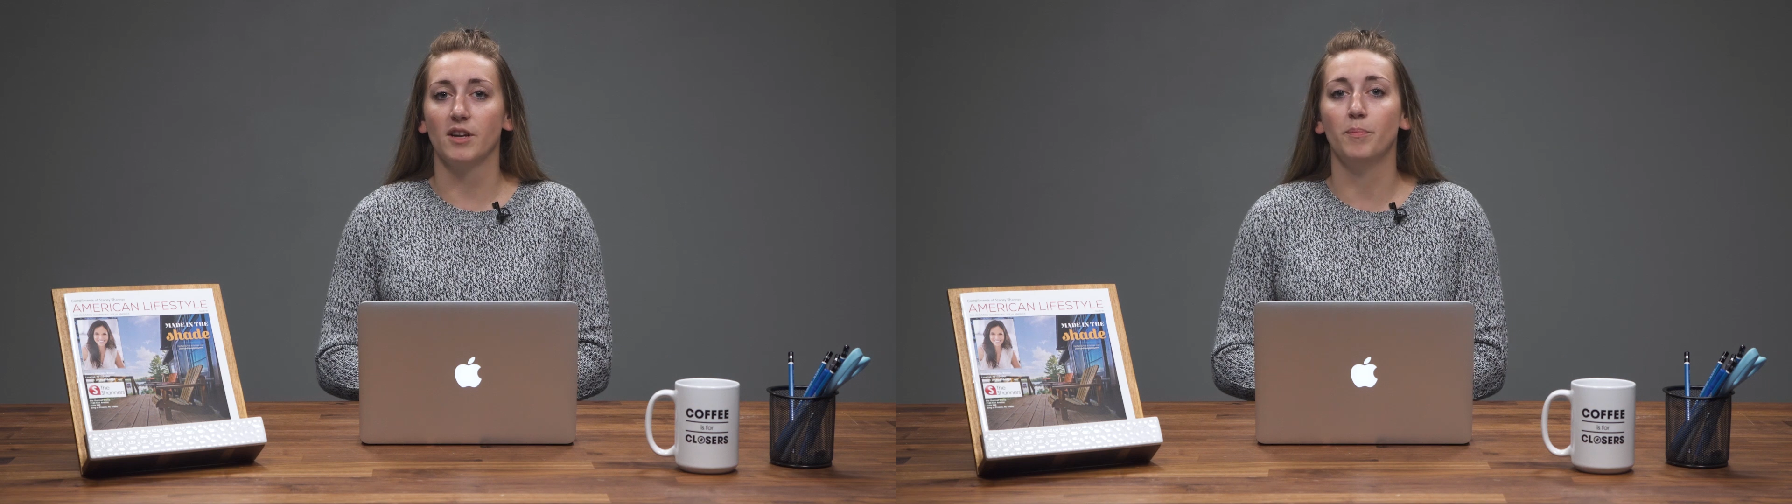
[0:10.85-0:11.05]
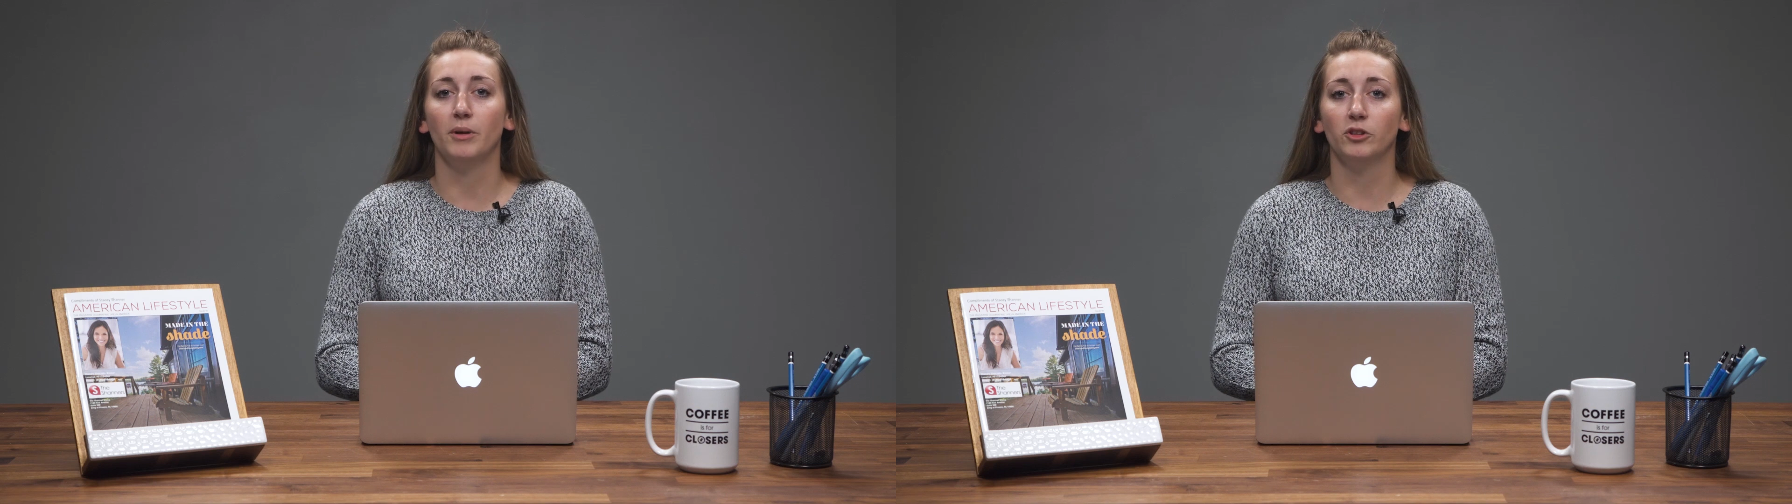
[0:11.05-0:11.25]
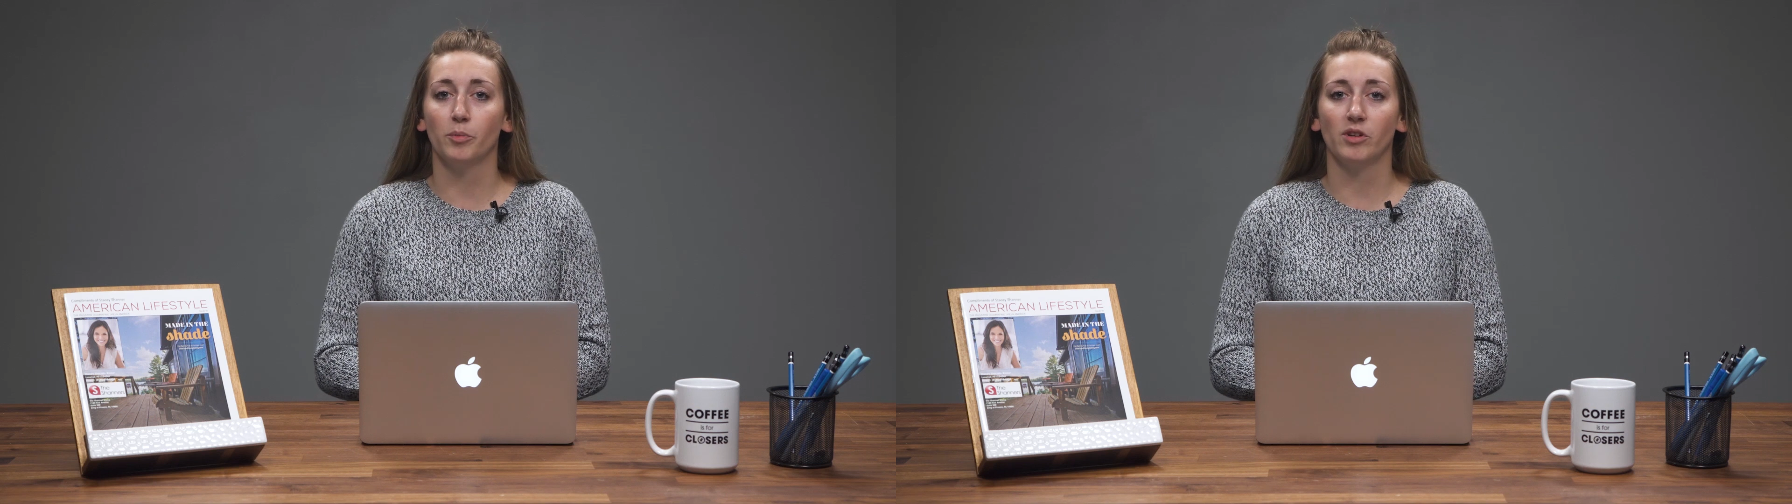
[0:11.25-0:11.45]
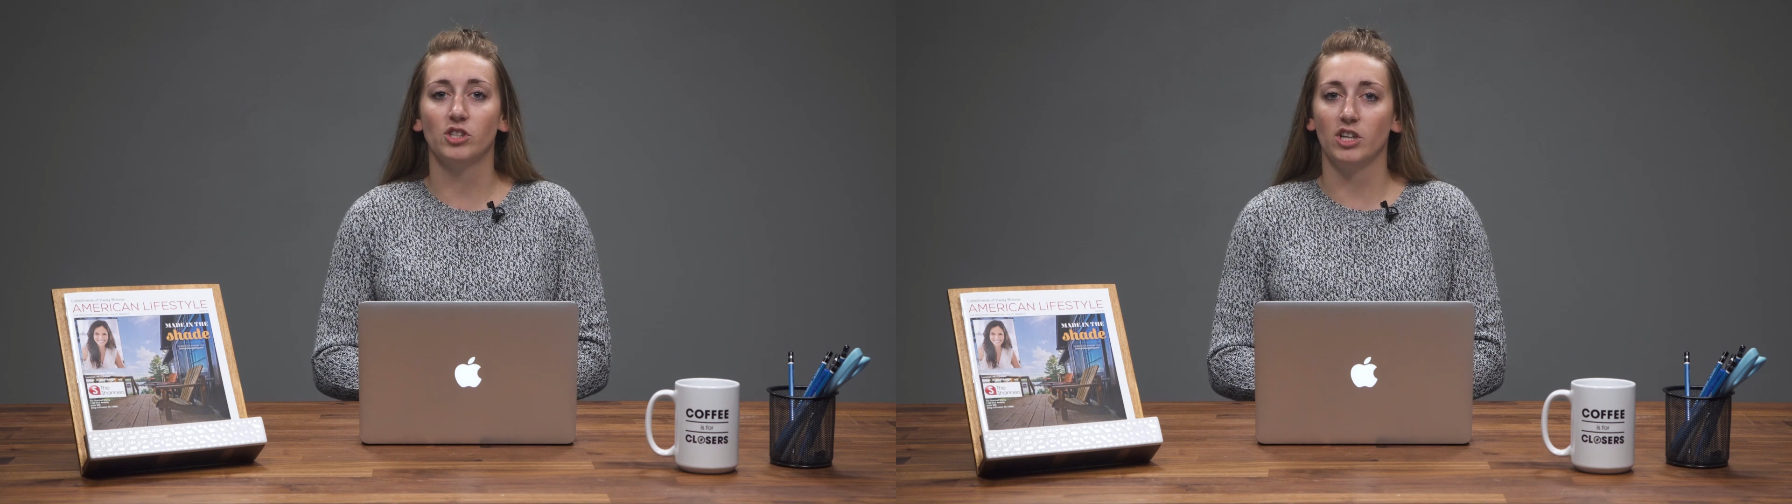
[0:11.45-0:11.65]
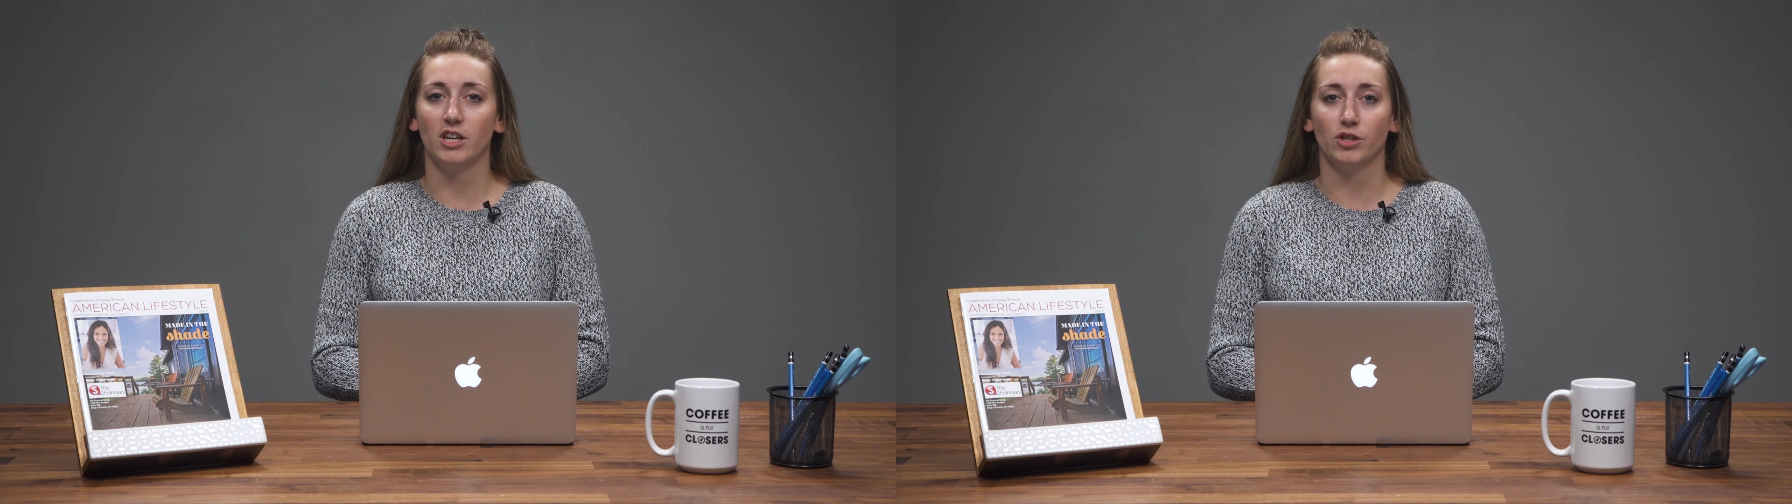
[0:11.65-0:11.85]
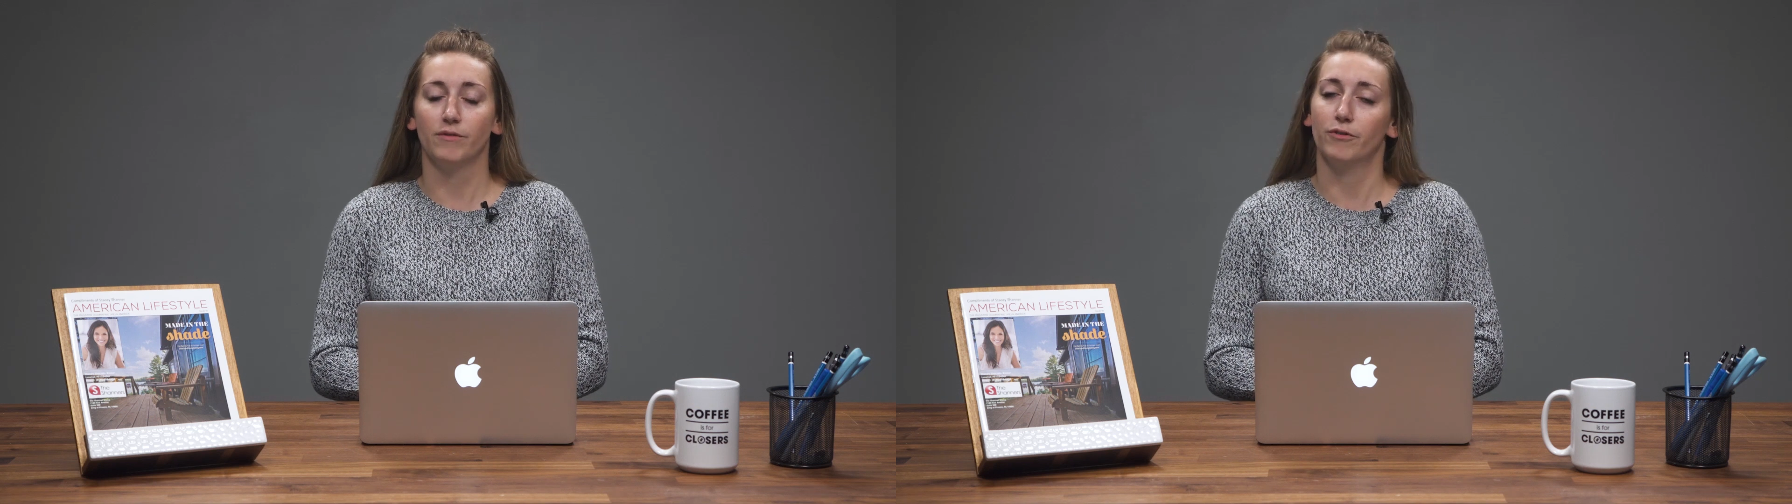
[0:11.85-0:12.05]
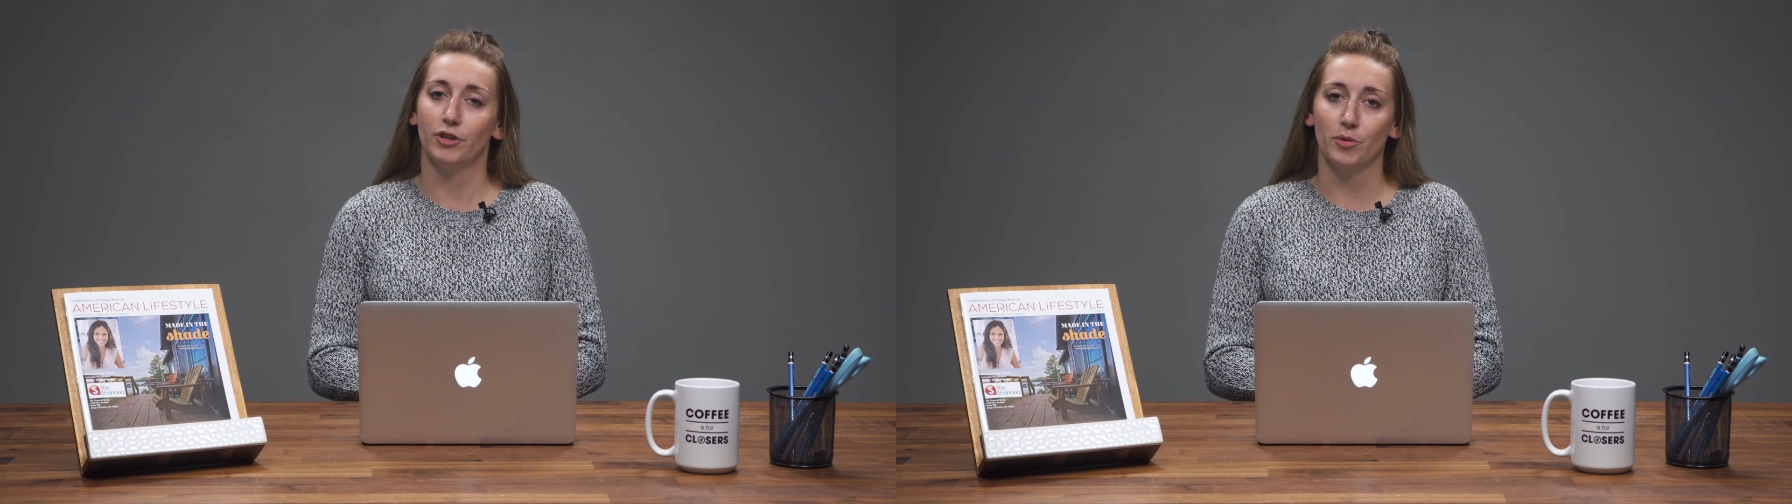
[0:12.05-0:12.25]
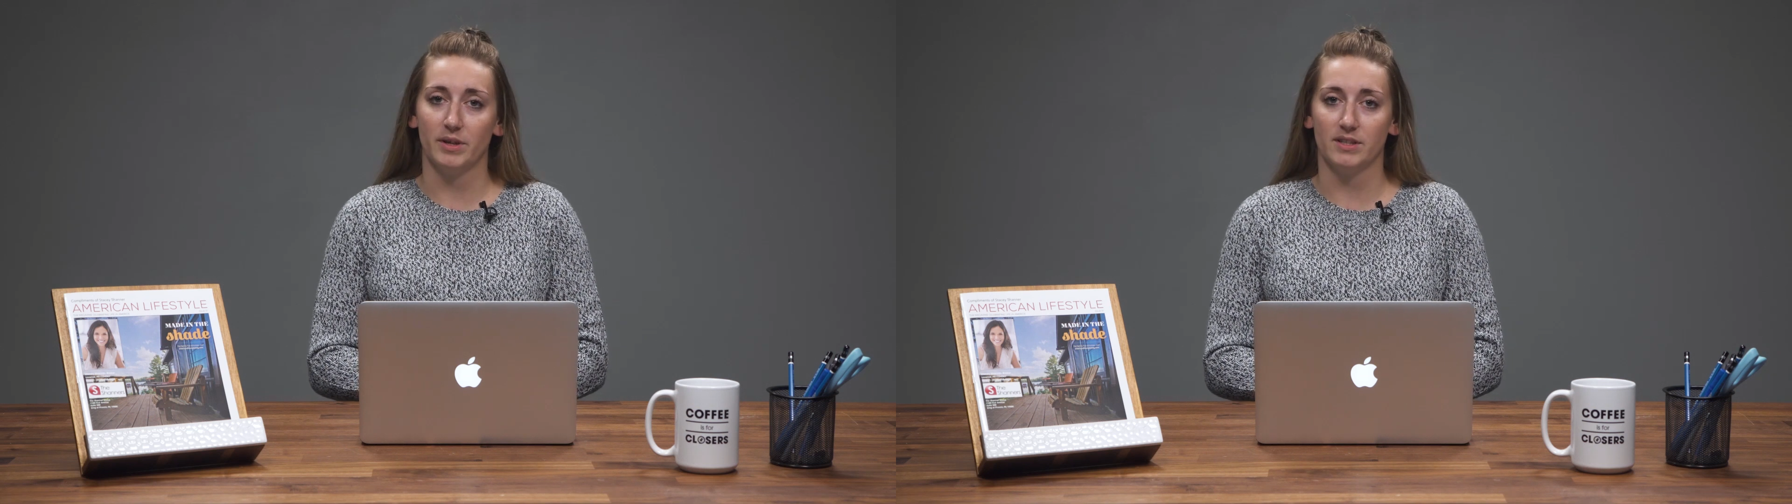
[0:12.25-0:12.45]
and build appreciation for
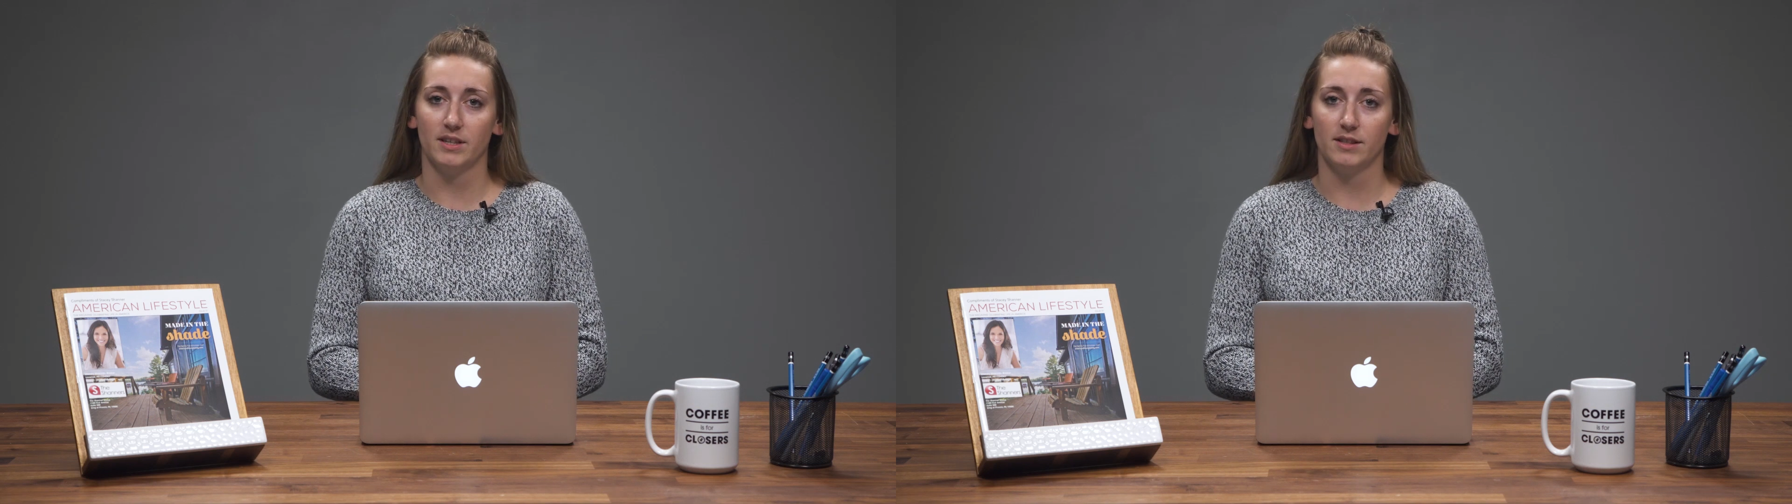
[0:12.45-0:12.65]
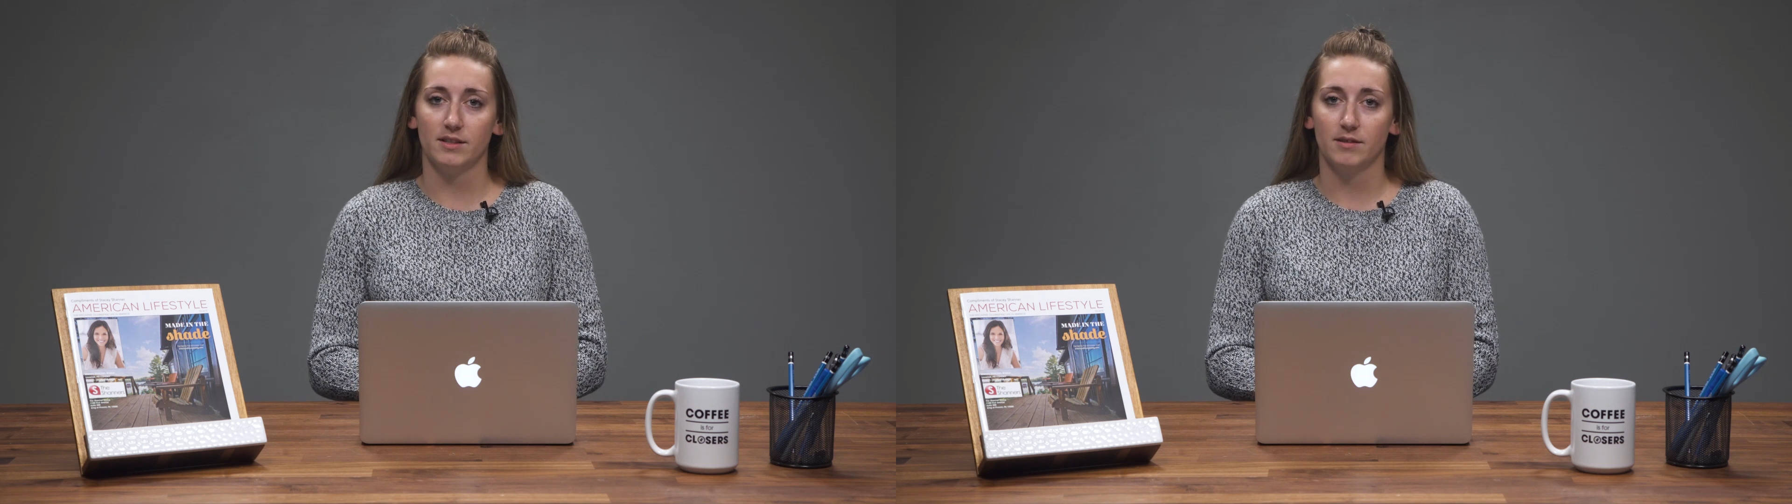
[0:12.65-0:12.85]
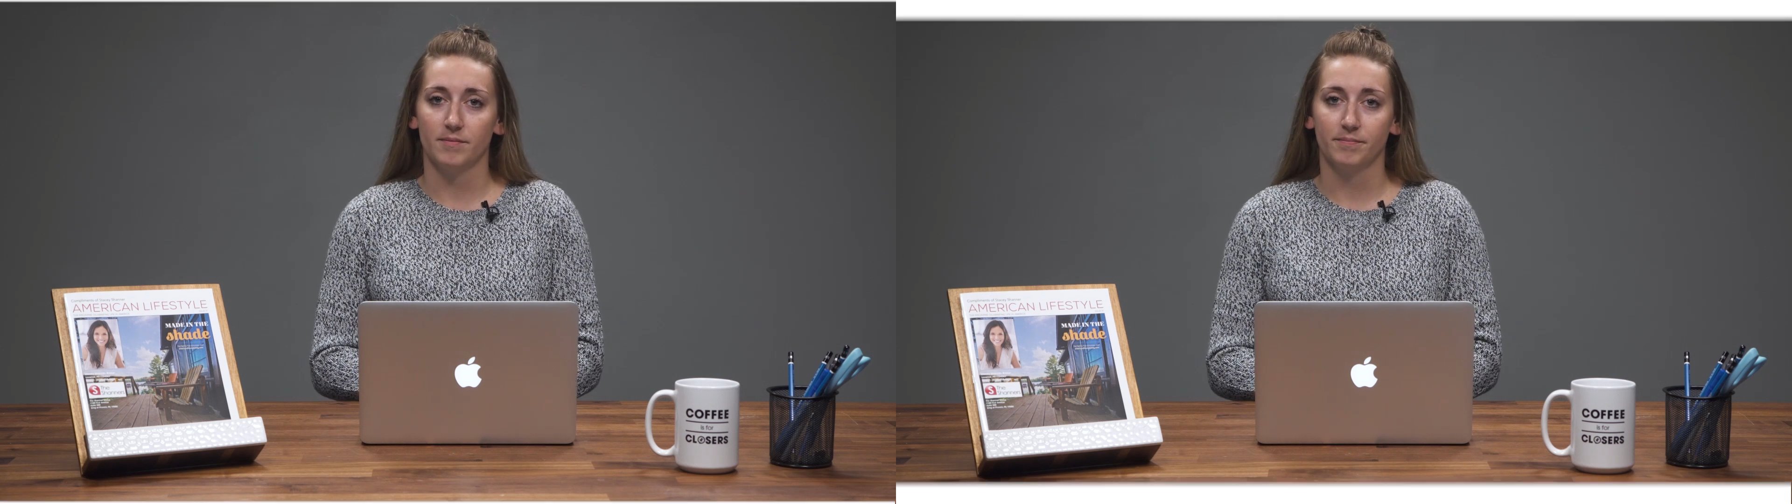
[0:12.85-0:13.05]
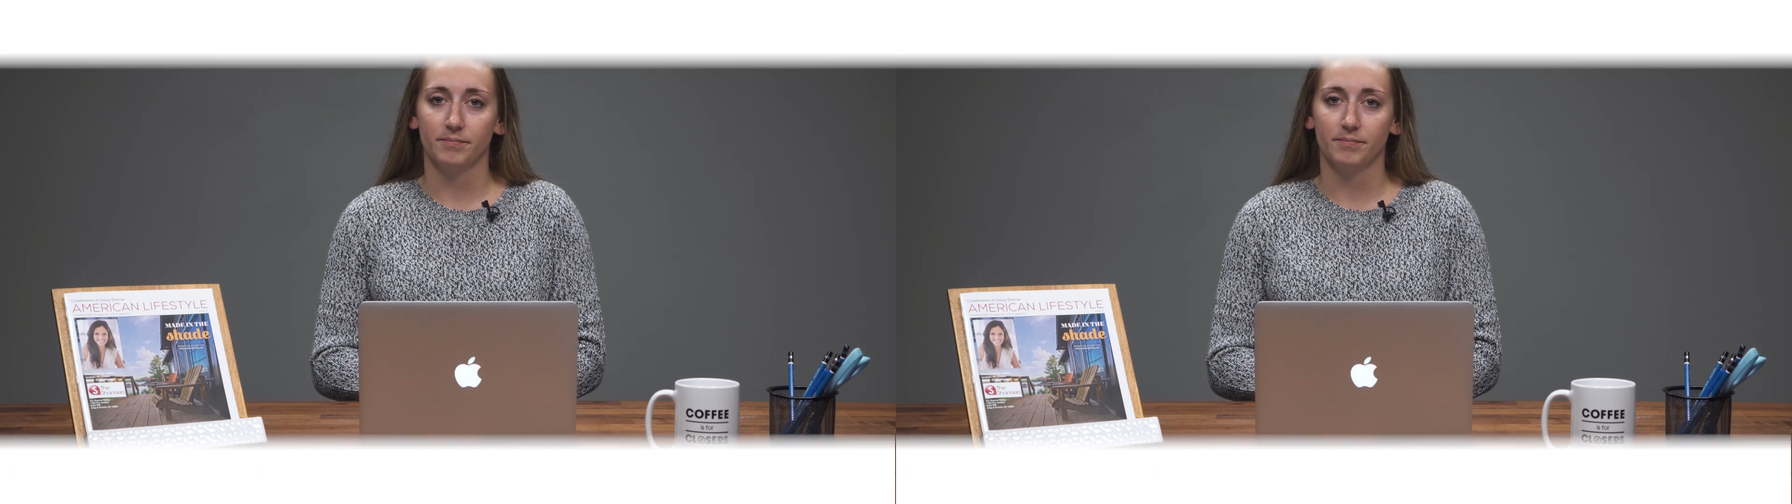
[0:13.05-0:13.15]
your business.